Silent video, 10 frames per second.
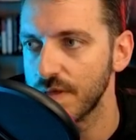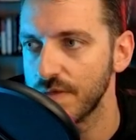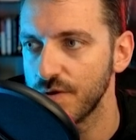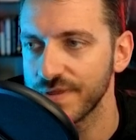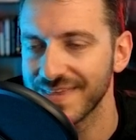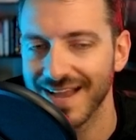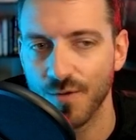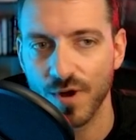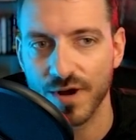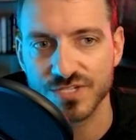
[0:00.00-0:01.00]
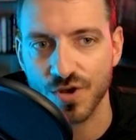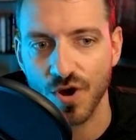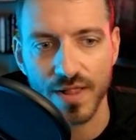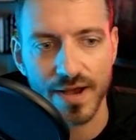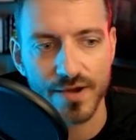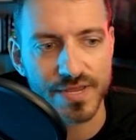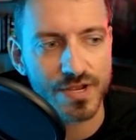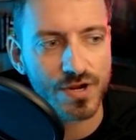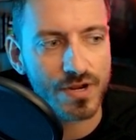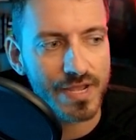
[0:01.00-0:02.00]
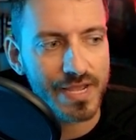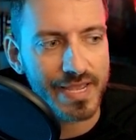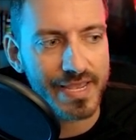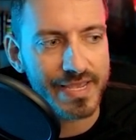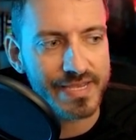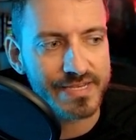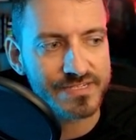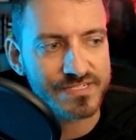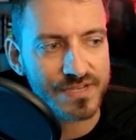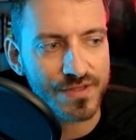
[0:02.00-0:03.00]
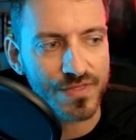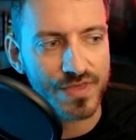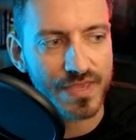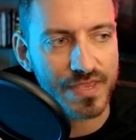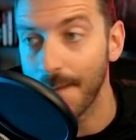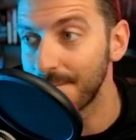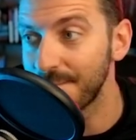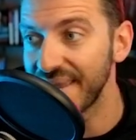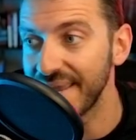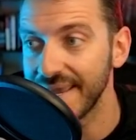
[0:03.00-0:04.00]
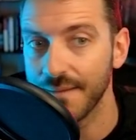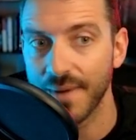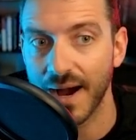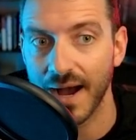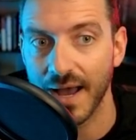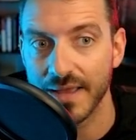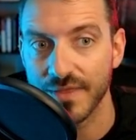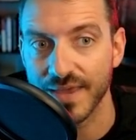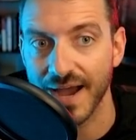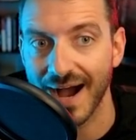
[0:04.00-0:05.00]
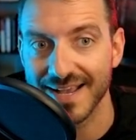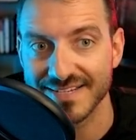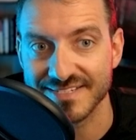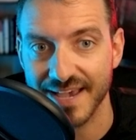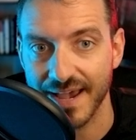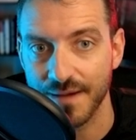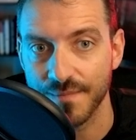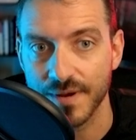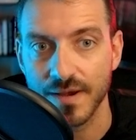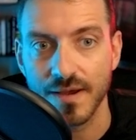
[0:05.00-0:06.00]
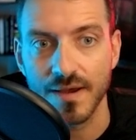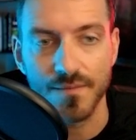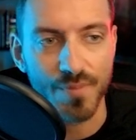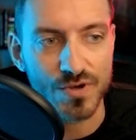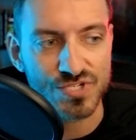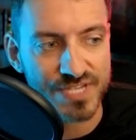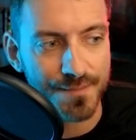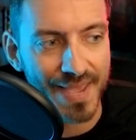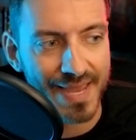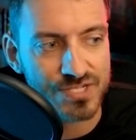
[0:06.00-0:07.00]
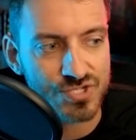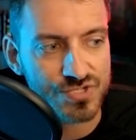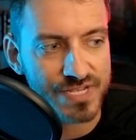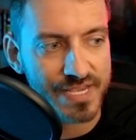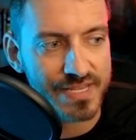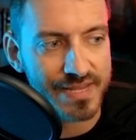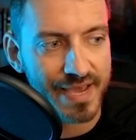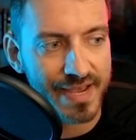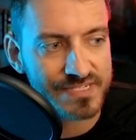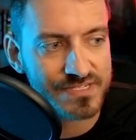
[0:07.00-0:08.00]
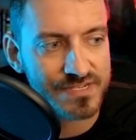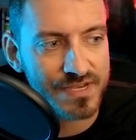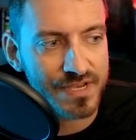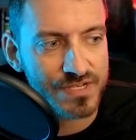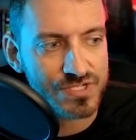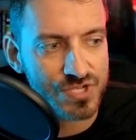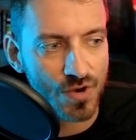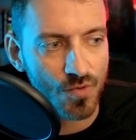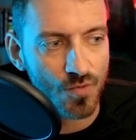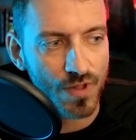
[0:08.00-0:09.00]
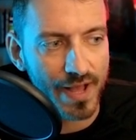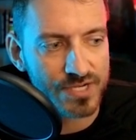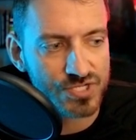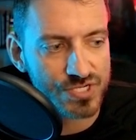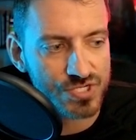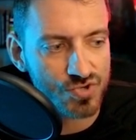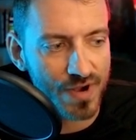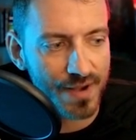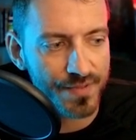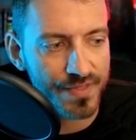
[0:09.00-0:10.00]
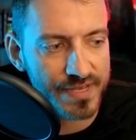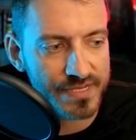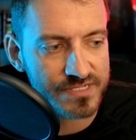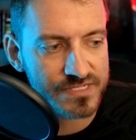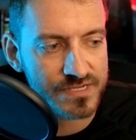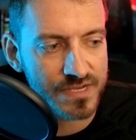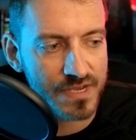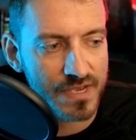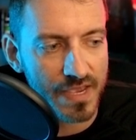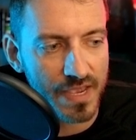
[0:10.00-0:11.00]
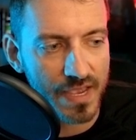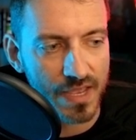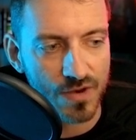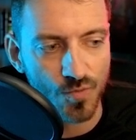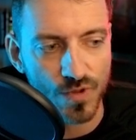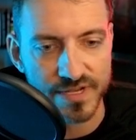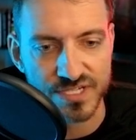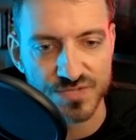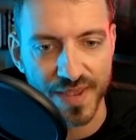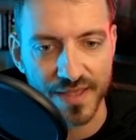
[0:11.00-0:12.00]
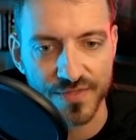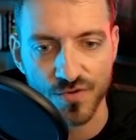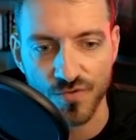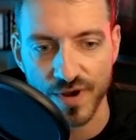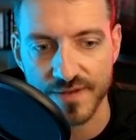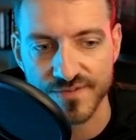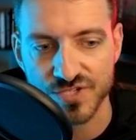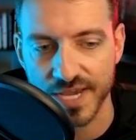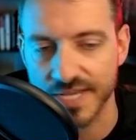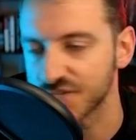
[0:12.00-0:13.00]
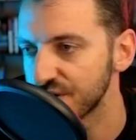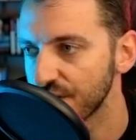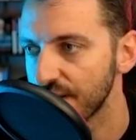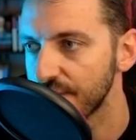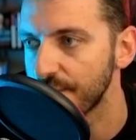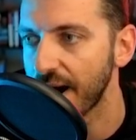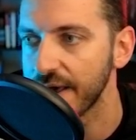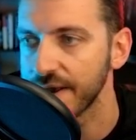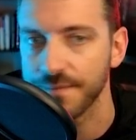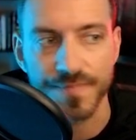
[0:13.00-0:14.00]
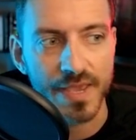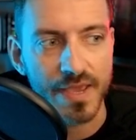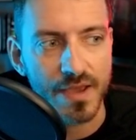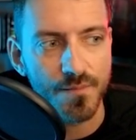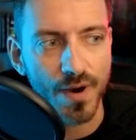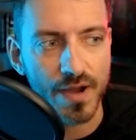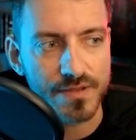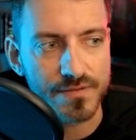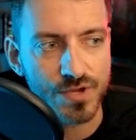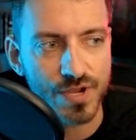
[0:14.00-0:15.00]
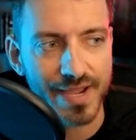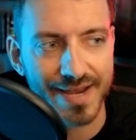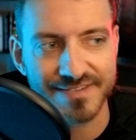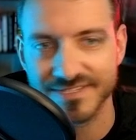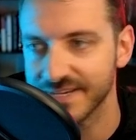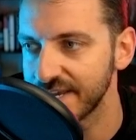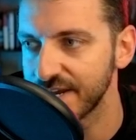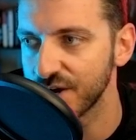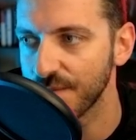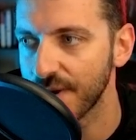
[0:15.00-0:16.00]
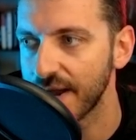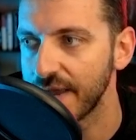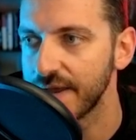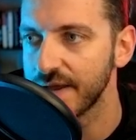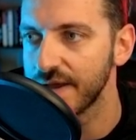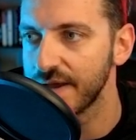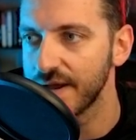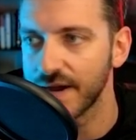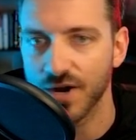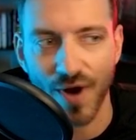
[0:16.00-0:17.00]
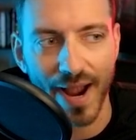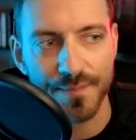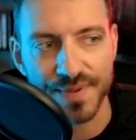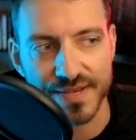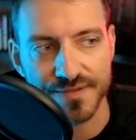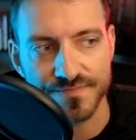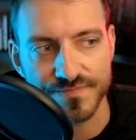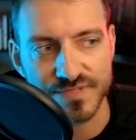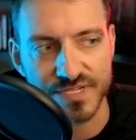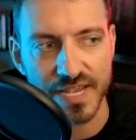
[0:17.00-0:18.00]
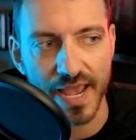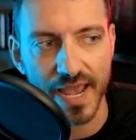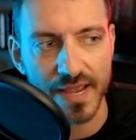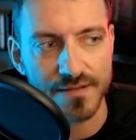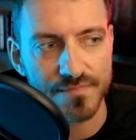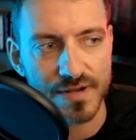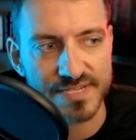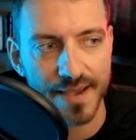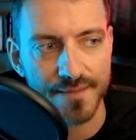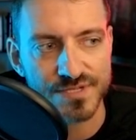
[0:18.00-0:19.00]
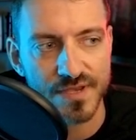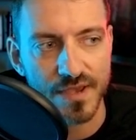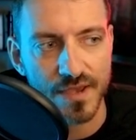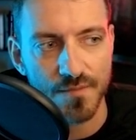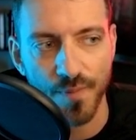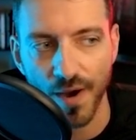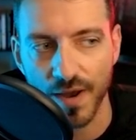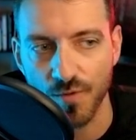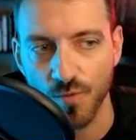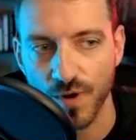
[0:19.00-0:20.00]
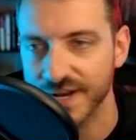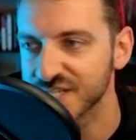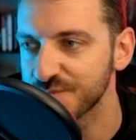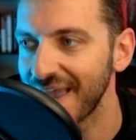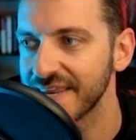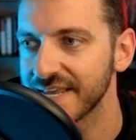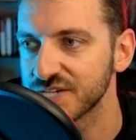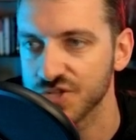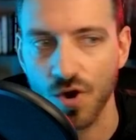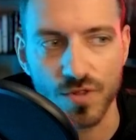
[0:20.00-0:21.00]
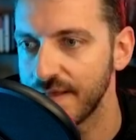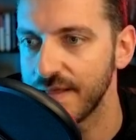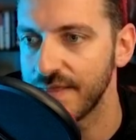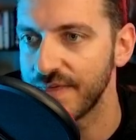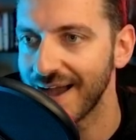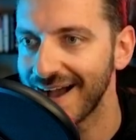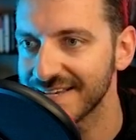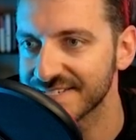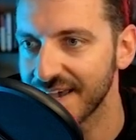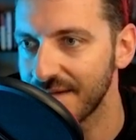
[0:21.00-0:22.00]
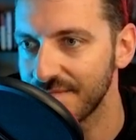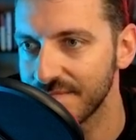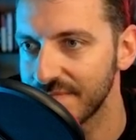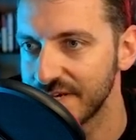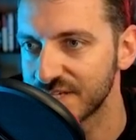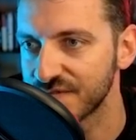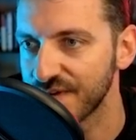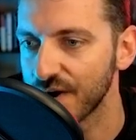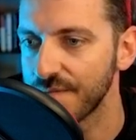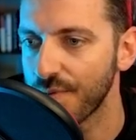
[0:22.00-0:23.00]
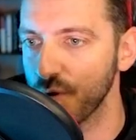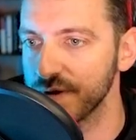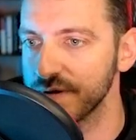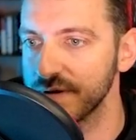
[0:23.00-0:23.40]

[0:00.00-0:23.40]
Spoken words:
The only thing I wanted to call out here is the PMI, the ISM Purchasing Managers Index. So we'll actually drop this and we'll expand the rate of change here on the bottom. But you can kind of see here my crappy TA attempt, but we're expanding slowly. The ISM is very important.